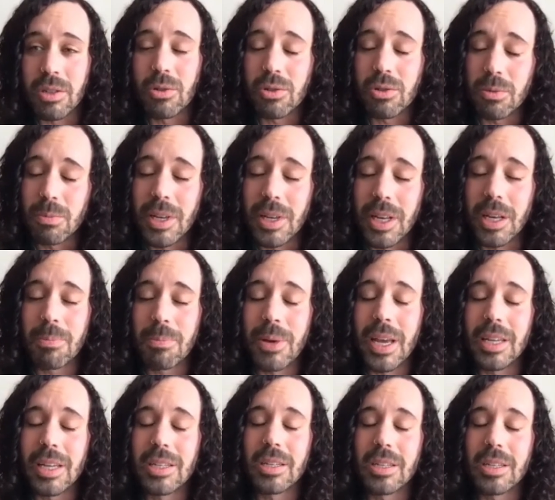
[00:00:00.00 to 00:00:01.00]
media
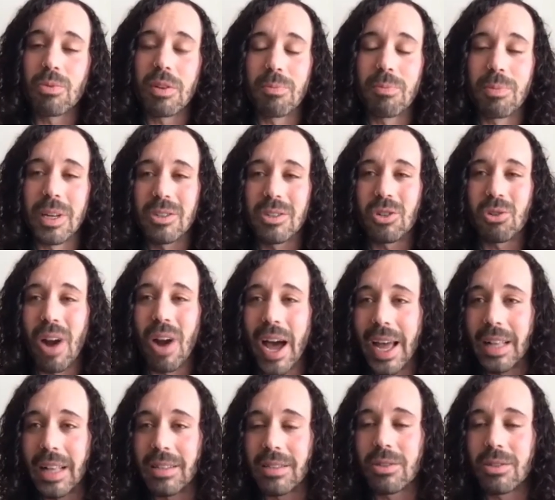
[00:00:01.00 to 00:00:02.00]
pages, we've been
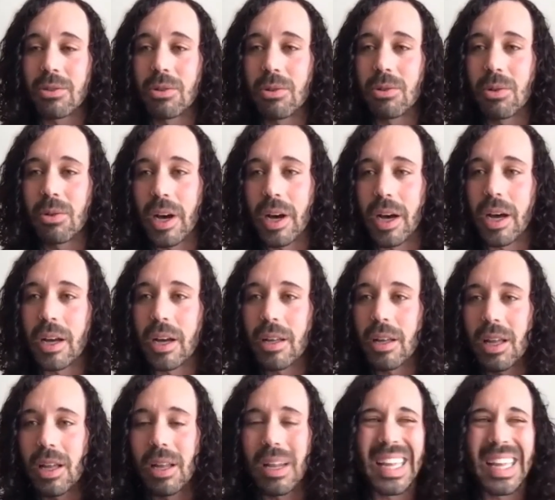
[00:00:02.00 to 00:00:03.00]
trying to
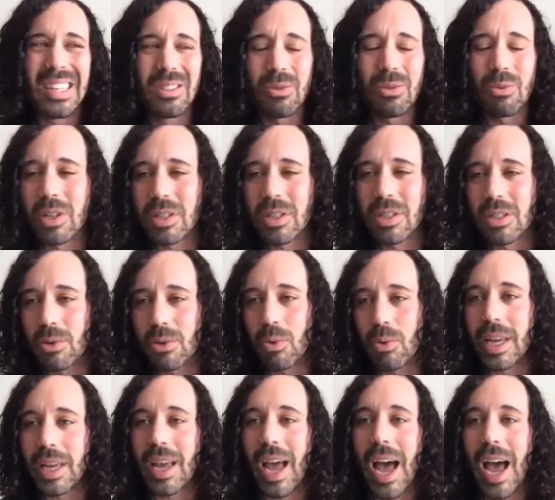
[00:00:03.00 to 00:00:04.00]
at least once a
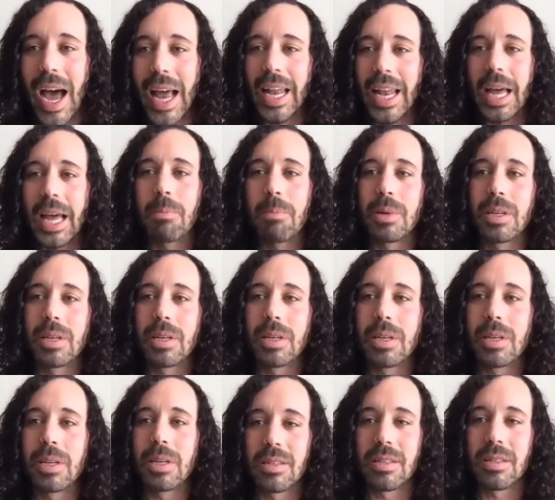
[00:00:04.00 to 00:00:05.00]
week highlight
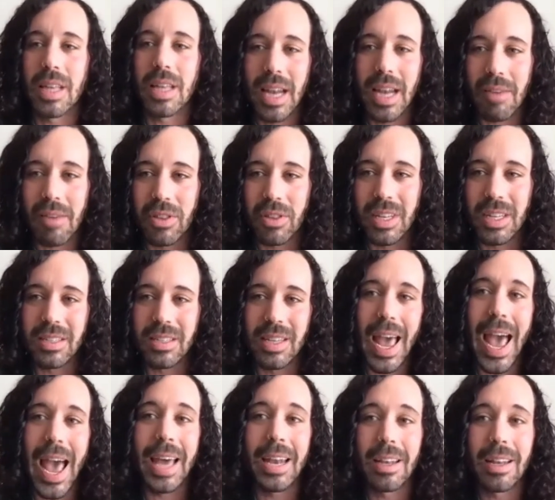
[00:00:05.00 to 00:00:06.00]
businesses that have these
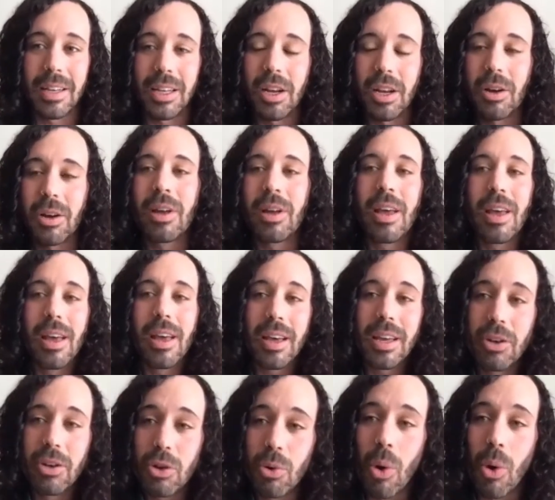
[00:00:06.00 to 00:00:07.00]

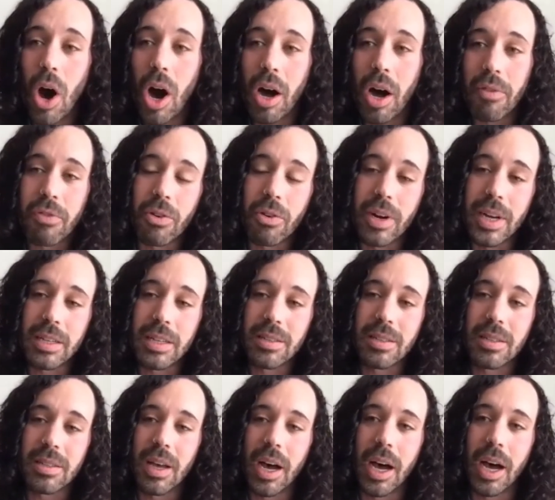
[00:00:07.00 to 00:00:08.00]
new offerings.
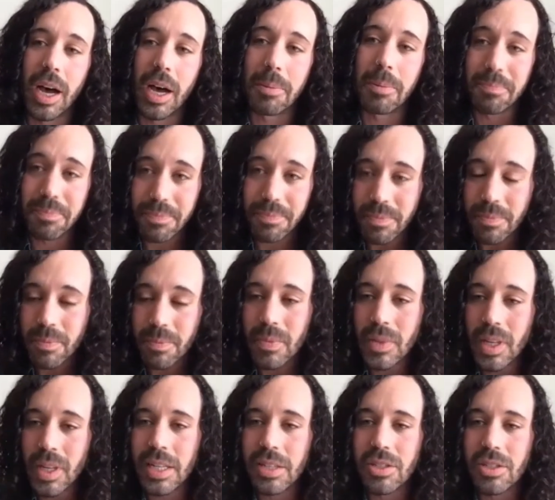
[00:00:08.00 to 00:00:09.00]

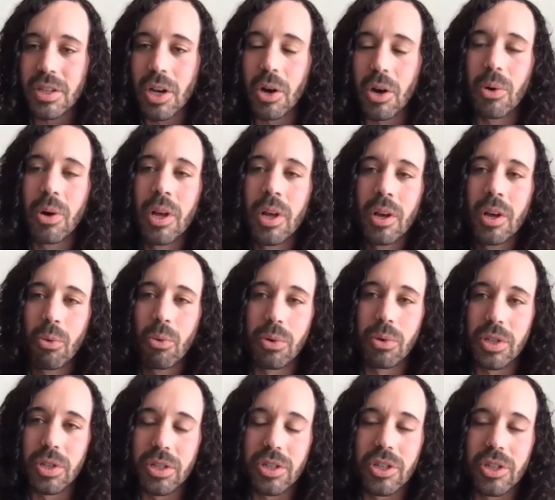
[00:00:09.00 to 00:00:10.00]
And so we'll
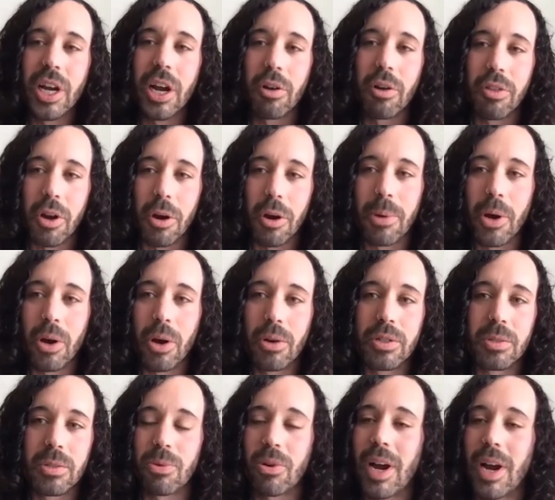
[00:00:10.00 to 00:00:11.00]
just share their posts.
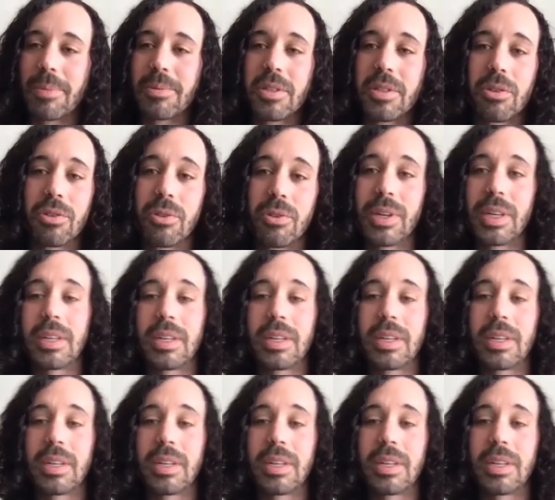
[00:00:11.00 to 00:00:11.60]
Perhaps they're doing,